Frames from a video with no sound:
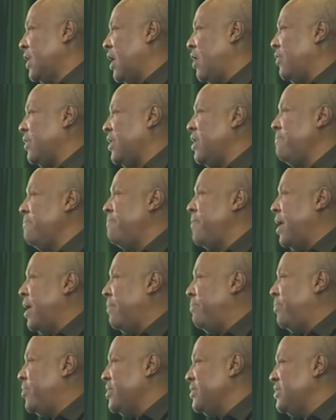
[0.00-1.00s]
I'll keep my
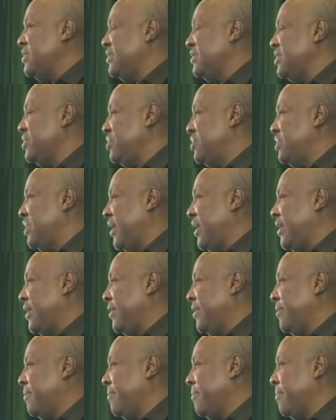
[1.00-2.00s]
appointees in check,
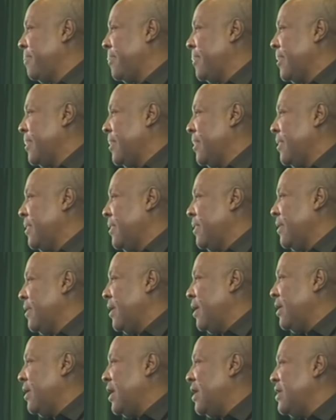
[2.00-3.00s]

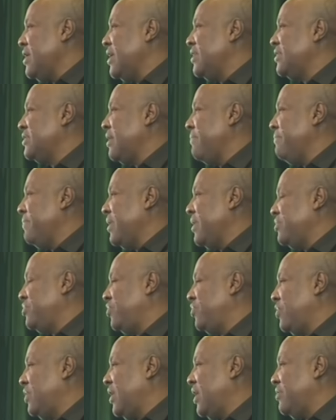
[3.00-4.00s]
and Ghanaians can be
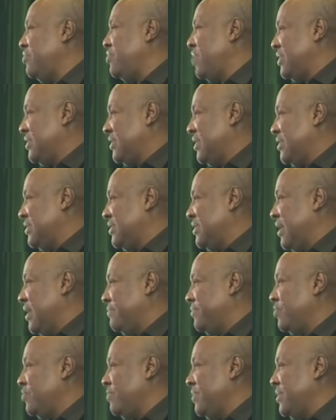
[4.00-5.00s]
assured that drastic
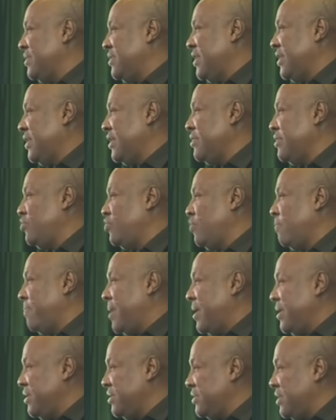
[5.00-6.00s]
steps will be taken to
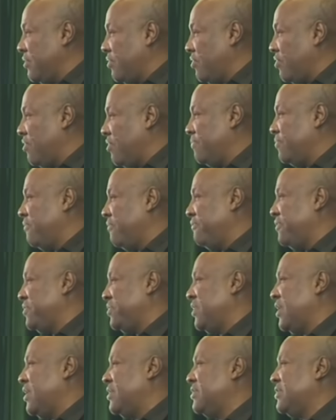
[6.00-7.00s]
punish the corrupt
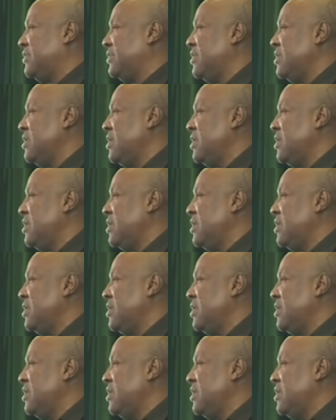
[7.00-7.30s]
officials